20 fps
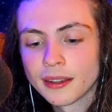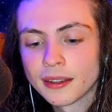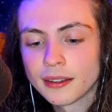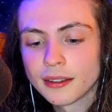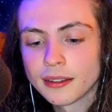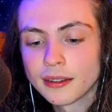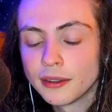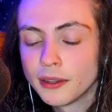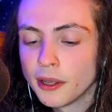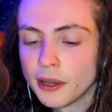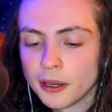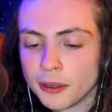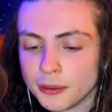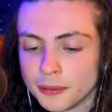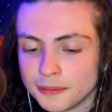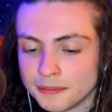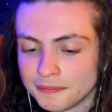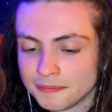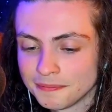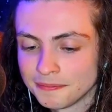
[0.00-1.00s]
No,
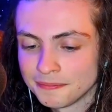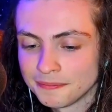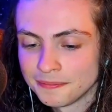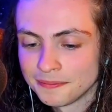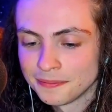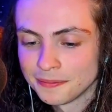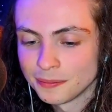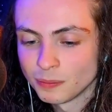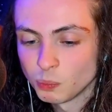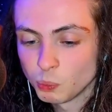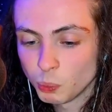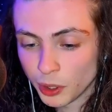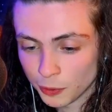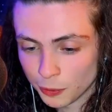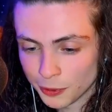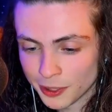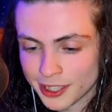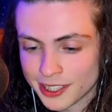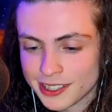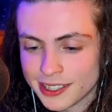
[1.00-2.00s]
but
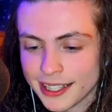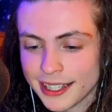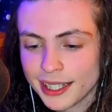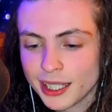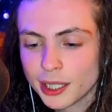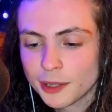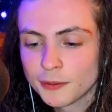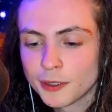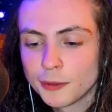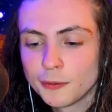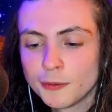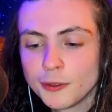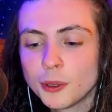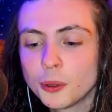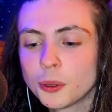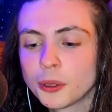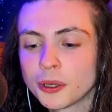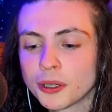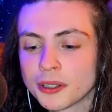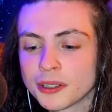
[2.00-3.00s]
for the sake of the
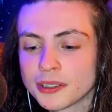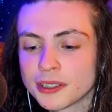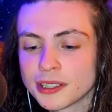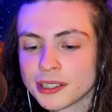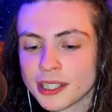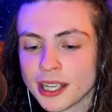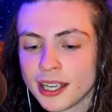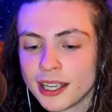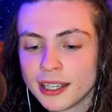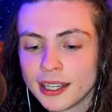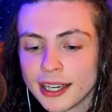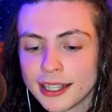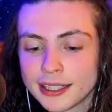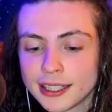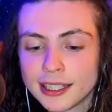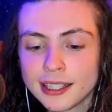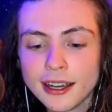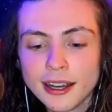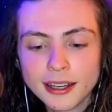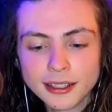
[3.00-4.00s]
viewers and the
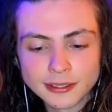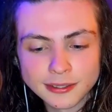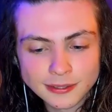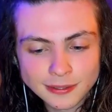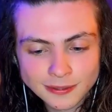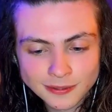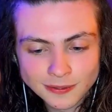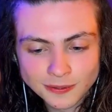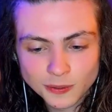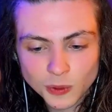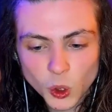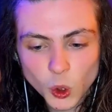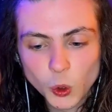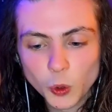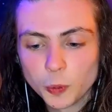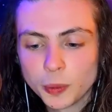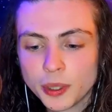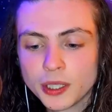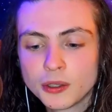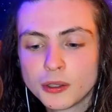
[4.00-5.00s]
young who will
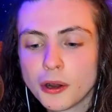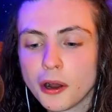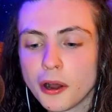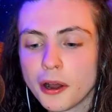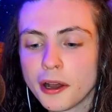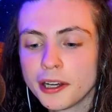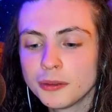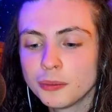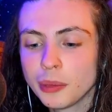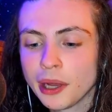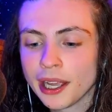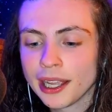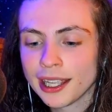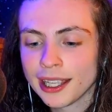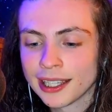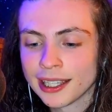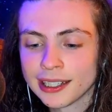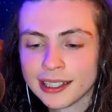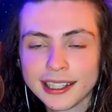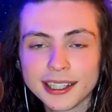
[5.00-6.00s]
be drawn by
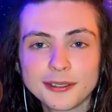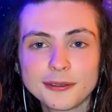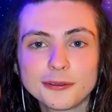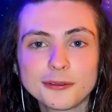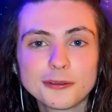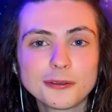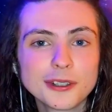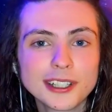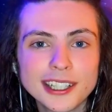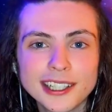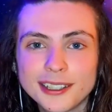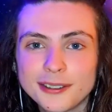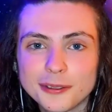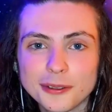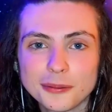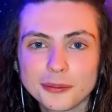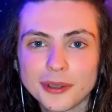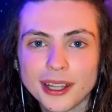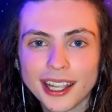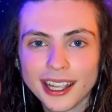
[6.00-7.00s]
it and freed
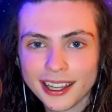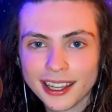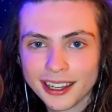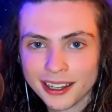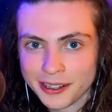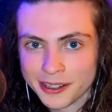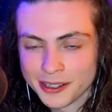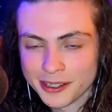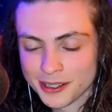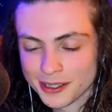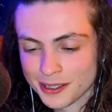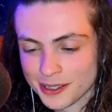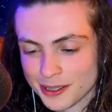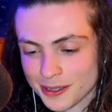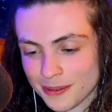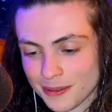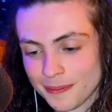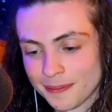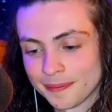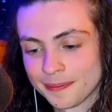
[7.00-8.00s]
from cares.
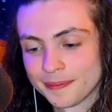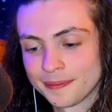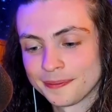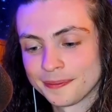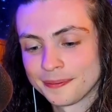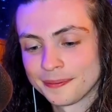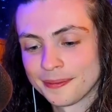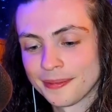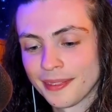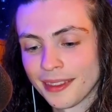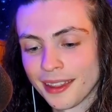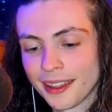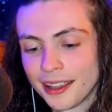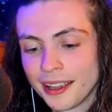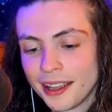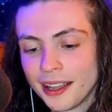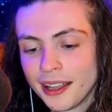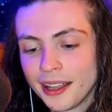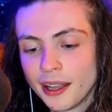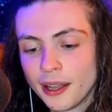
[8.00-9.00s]

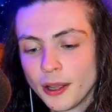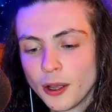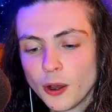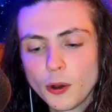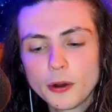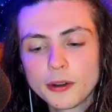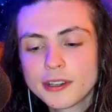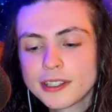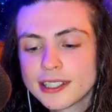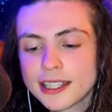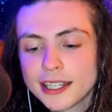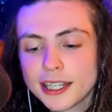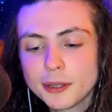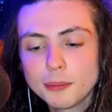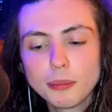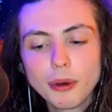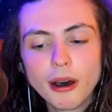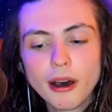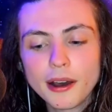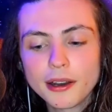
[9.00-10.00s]
Or does any
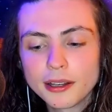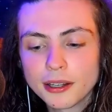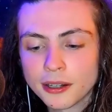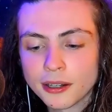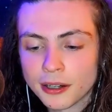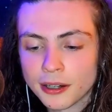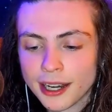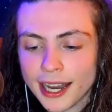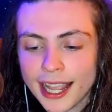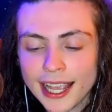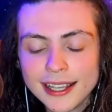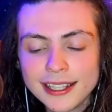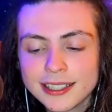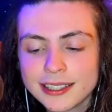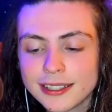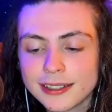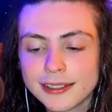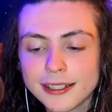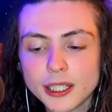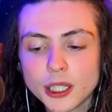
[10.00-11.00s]
potter
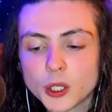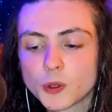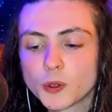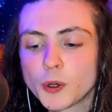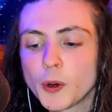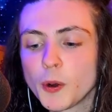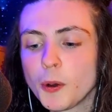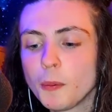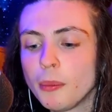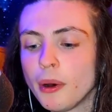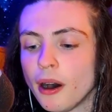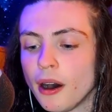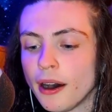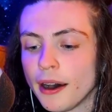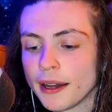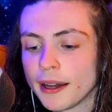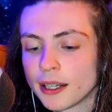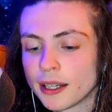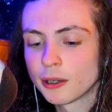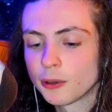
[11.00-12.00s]
hastily throw a
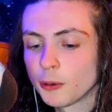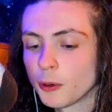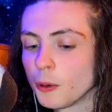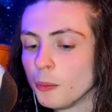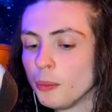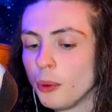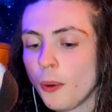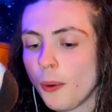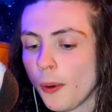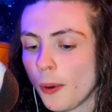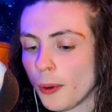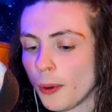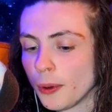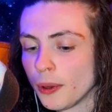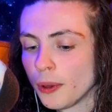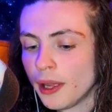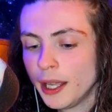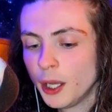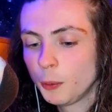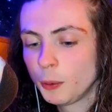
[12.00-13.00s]
pot a bowl
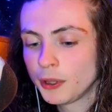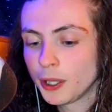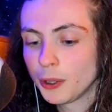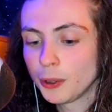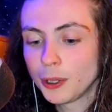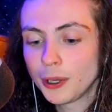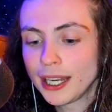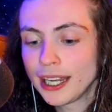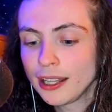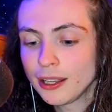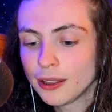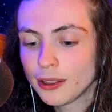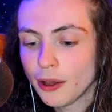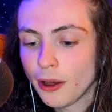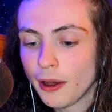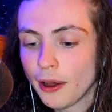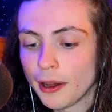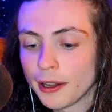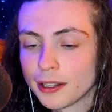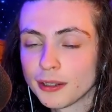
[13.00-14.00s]
without any
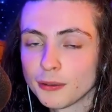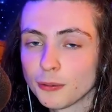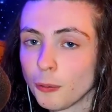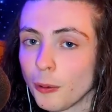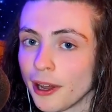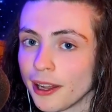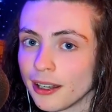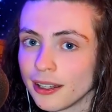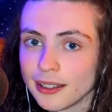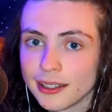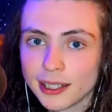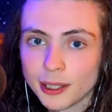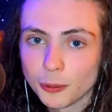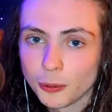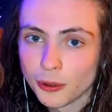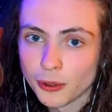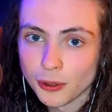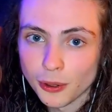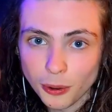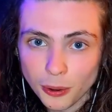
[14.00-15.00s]
thought of what it
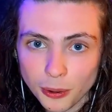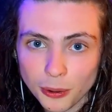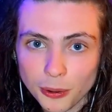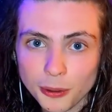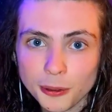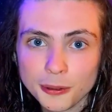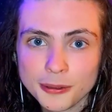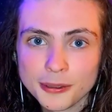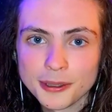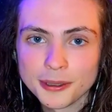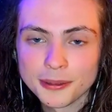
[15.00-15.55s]
will hold?